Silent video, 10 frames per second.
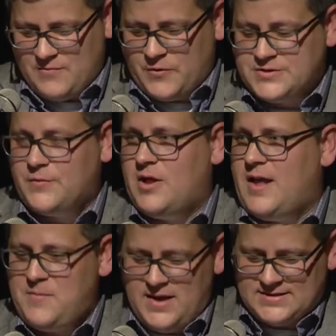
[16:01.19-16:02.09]
first of all,
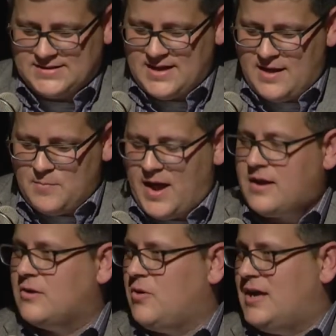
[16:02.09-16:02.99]
let me extend my
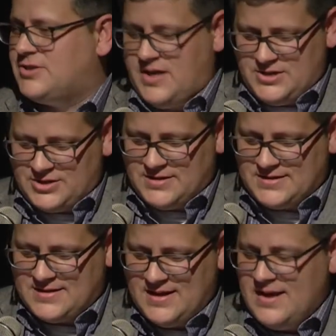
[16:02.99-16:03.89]

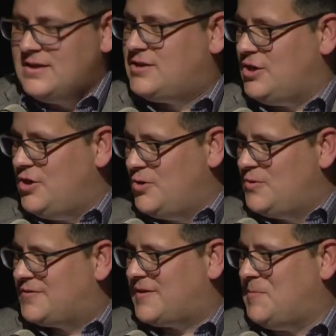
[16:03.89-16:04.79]
congratulations to you,
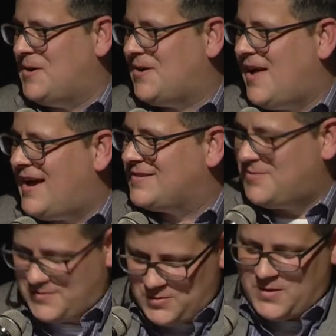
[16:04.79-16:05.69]
the Sumner class
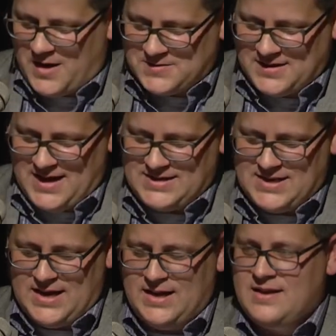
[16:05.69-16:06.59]
of
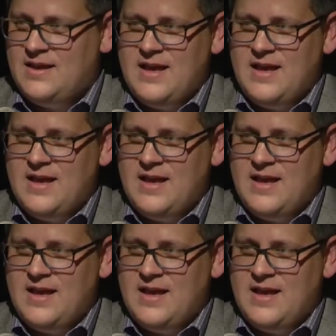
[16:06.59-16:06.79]
2018.